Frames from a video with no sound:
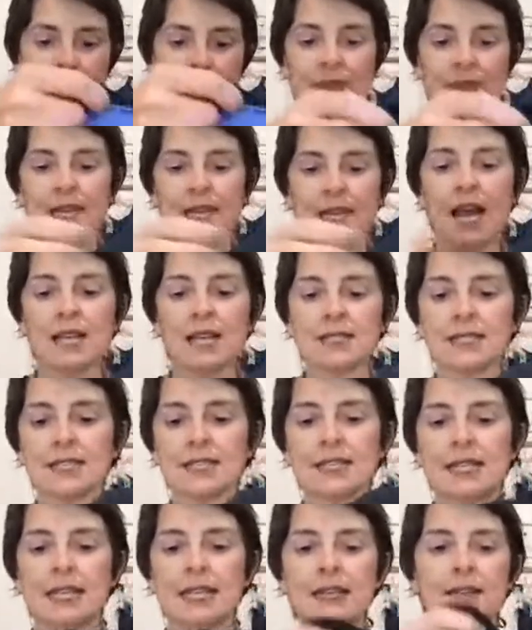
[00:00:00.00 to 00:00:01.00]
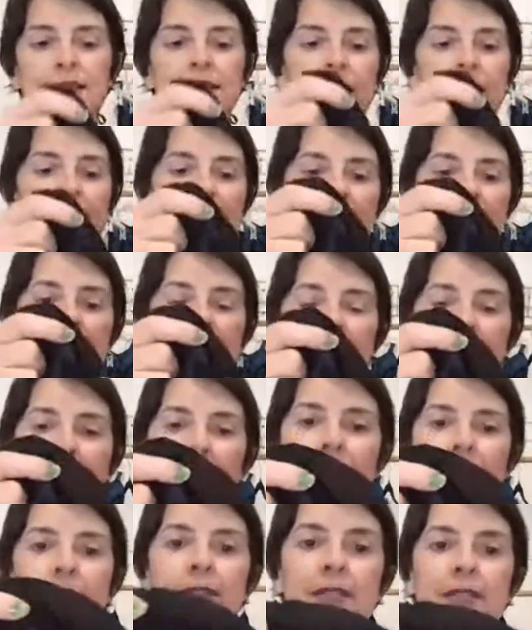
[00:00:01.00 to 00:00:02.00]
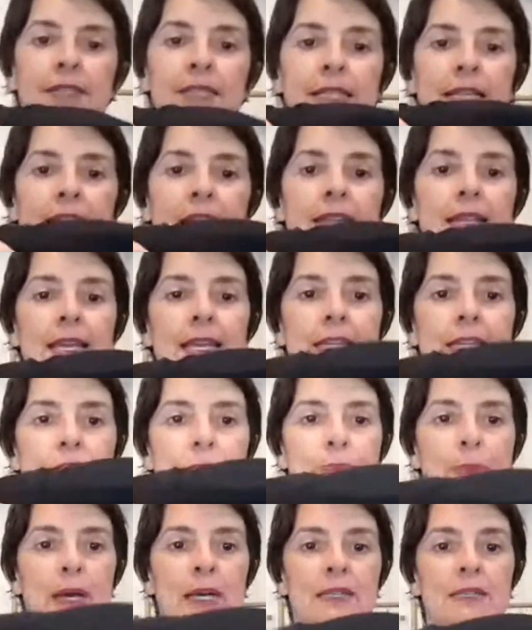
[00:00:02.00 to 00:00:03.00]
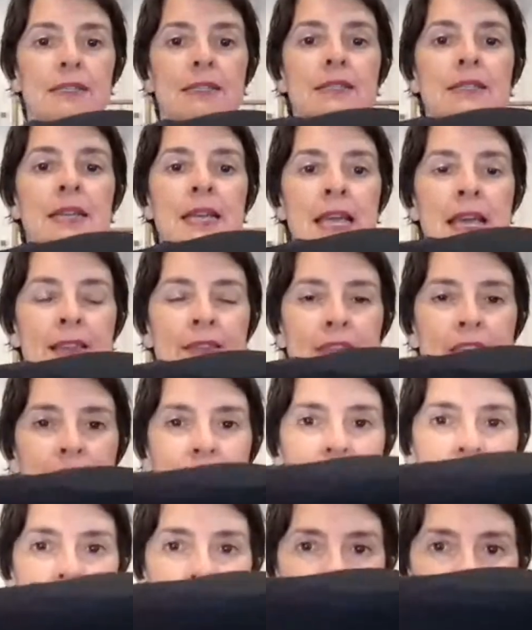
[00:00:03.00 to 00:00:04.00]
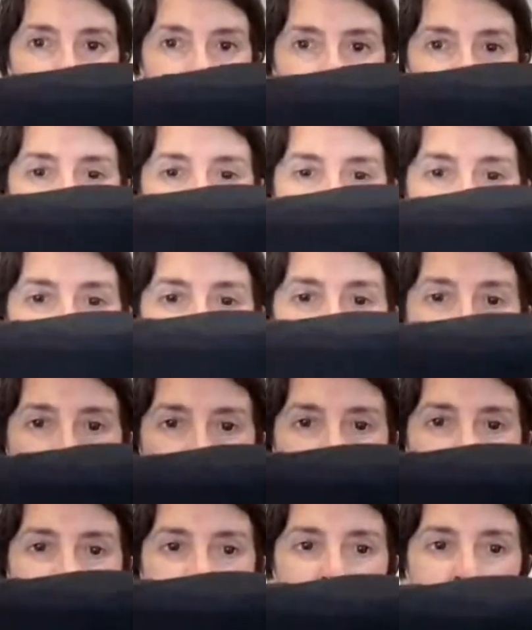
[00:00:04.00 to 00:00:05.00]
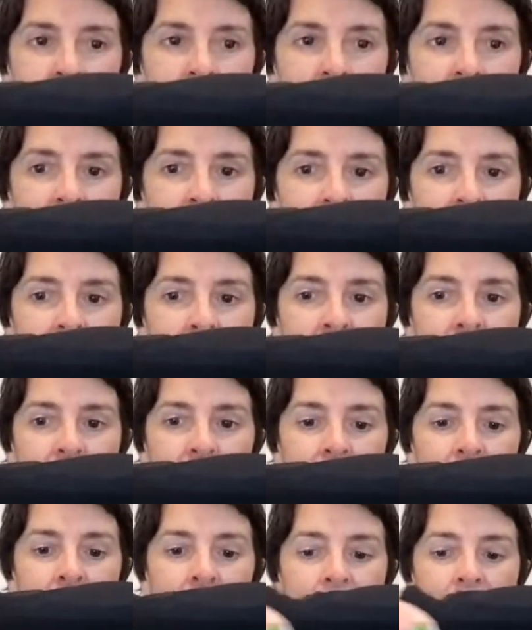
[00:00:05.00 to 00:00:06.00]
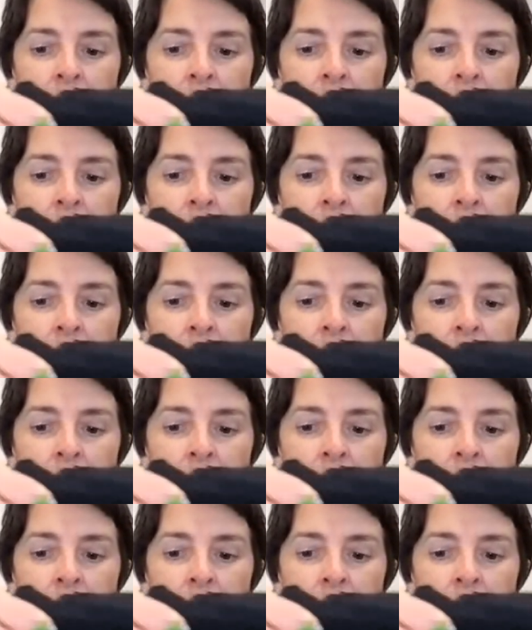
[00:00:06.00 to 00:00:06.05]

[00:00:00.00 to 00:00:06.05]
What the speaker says: Then underneath that area, underneath each bust, there is that strong underbust elastic